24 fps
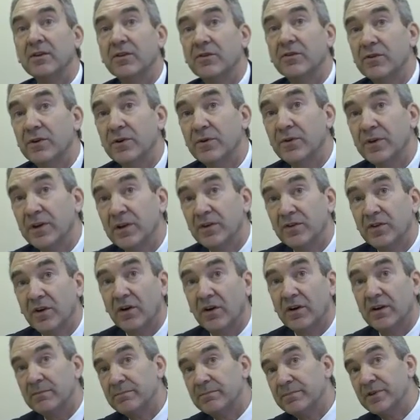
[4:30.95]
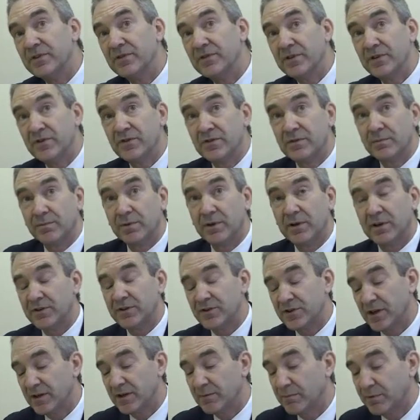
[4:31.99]
through the entire business supply
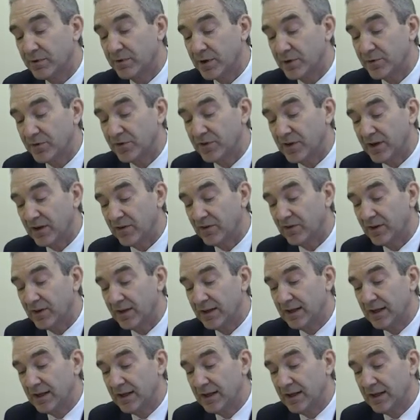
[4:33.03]
chain process.